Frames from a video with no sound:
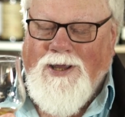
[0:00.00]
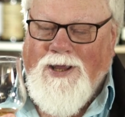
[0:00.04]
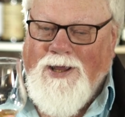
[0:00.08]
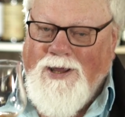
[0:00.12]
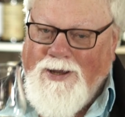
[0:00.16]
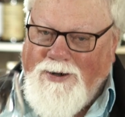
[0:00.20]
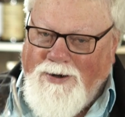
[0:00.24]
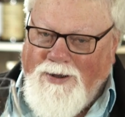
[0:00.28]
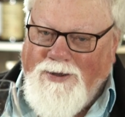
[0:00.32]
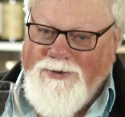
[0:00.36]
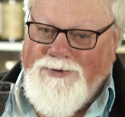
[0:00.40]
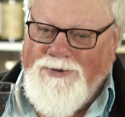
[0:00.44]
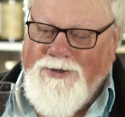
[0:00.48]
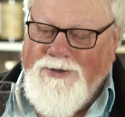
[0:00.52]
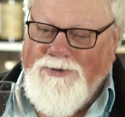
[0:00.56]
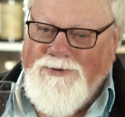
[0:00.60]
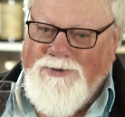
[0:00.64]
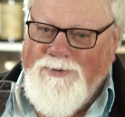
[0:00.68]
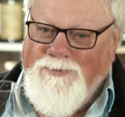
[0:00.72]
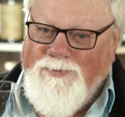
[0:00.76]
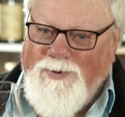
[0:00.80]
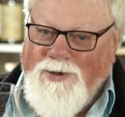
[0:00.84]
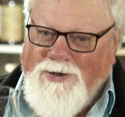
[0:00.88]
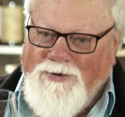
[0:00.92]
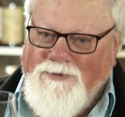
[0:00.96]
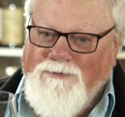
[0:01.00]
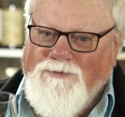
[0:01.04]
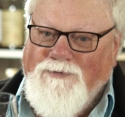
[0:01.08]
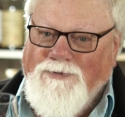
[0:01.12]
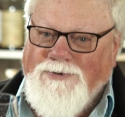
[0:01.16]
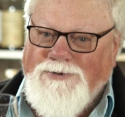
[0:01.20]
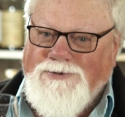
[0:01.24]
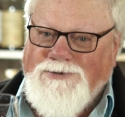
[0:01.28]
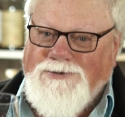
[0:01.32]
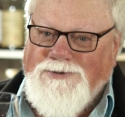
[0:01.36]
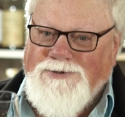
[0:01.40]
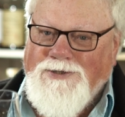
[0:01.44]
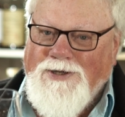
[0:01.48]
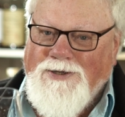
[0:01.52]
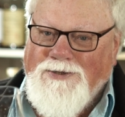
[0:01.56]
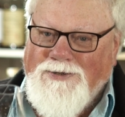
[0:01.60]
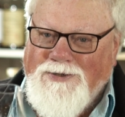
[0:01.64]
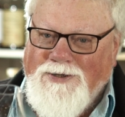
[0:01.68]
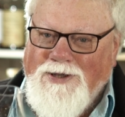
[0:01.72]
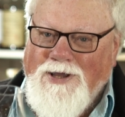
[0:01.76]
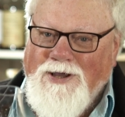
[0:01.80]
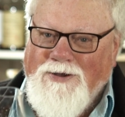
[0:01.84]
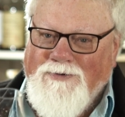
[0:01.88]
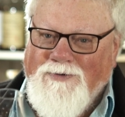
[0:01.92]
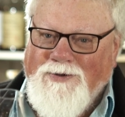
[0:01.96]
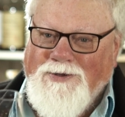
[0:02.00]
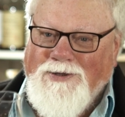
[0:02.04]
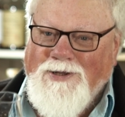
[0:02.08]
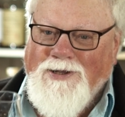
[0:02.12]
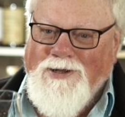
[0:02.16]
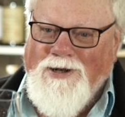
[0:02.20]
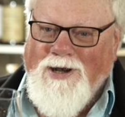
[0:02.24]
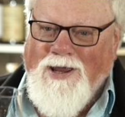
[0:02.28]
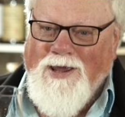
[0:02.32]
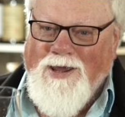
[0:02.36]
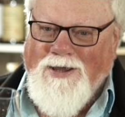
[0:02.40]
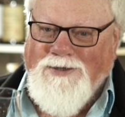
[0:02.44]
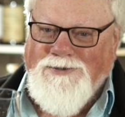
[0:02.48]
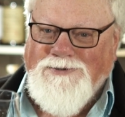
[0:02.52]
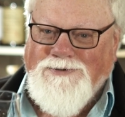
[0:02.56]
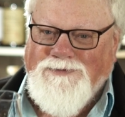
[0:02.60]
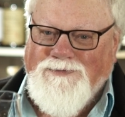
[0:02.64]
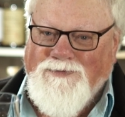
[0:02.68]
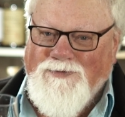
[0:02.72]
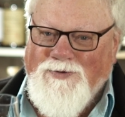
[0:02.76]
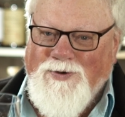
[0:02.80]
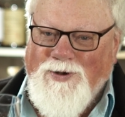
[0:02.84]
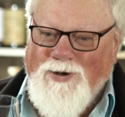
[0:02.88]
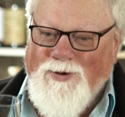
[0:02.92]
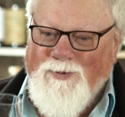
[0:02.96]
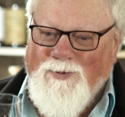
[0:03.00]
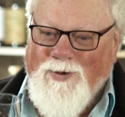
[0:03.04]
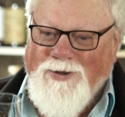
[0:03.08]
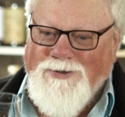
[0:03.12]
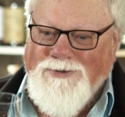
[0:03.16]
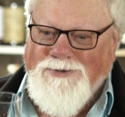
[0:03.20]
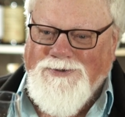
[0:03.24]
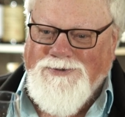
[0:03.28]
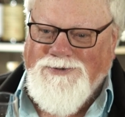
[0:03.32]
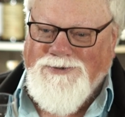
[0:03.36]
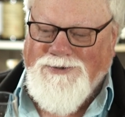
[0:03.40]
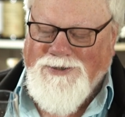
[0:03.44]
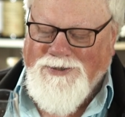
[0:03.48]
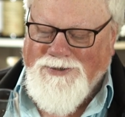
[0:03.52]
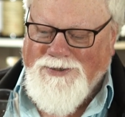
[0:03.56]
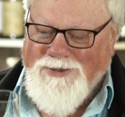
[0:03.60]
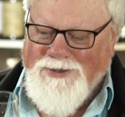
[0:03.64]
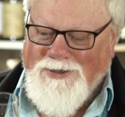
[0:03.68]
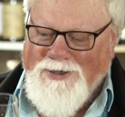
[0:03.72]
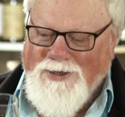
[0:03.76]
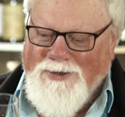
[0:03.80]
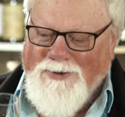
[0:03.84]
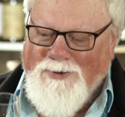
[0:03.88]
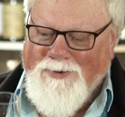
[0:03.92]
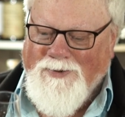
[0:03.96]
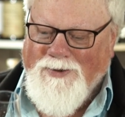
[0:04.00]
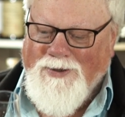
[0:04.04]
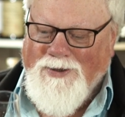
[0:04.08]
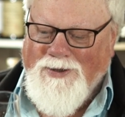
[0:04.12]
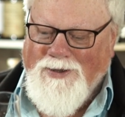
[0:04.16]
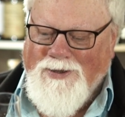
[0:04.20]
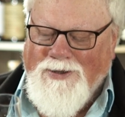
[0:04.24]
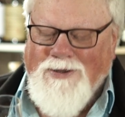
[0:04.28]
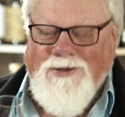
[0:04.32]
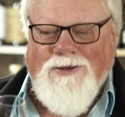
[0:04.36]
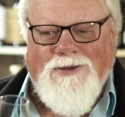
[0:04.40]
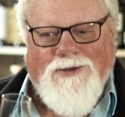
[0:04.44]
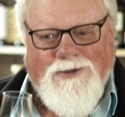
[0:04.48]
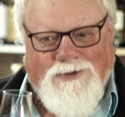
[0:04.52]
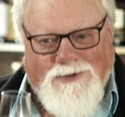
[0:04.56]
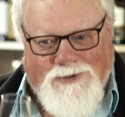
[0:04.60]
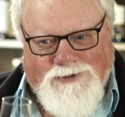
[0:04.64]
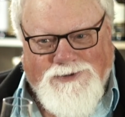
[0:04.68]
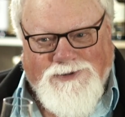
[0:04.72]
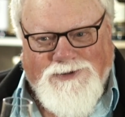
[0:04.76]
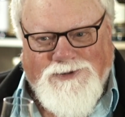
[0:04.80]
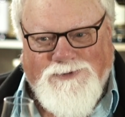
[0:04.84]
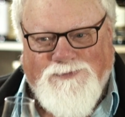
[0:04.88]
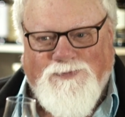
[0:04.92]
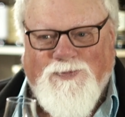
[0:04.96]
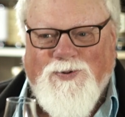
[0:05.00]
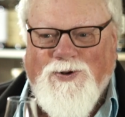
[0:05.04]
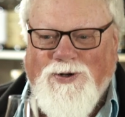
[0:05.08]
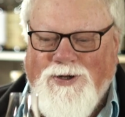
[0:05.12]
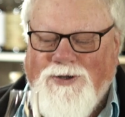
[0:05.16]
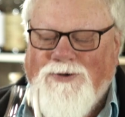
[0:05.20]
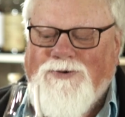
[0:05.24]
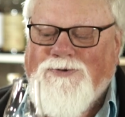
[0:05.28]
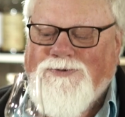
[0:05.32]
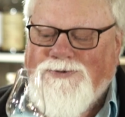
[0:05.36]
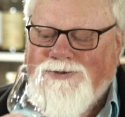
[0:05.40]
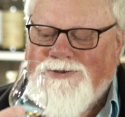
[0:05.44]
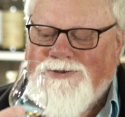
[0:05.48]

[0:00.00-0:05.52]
and I think the benefits are there in the glass for anyone to see. This is pretty good